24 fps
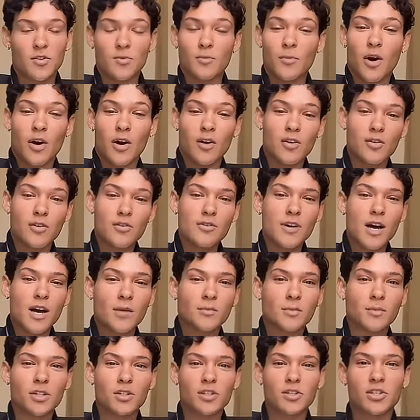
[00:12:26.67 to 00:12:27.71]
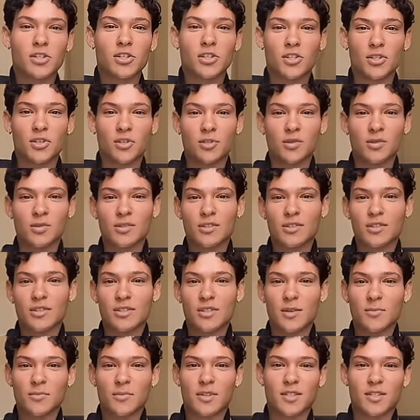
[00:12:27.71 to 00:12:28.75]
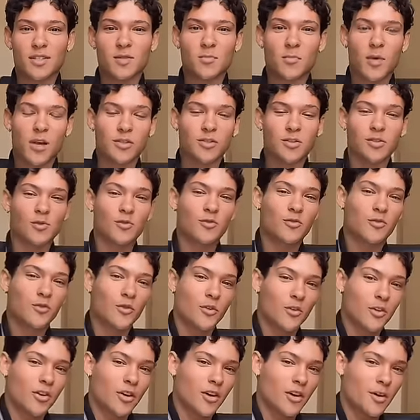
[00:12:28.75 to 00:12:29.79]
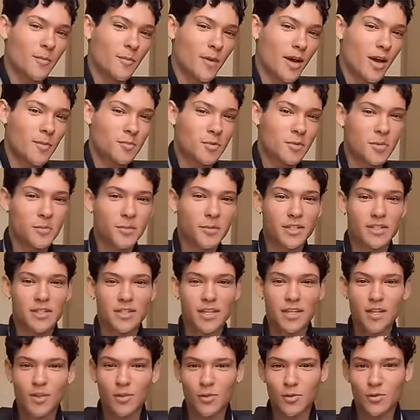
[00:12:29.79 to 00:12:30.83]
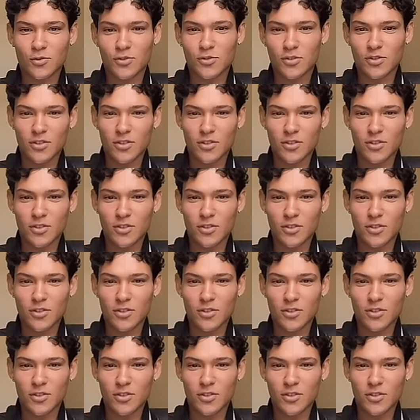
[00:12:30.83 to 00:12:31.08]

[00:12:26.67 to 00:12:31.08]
Tomorrow I'm gonna shoot something special for my upcoming single,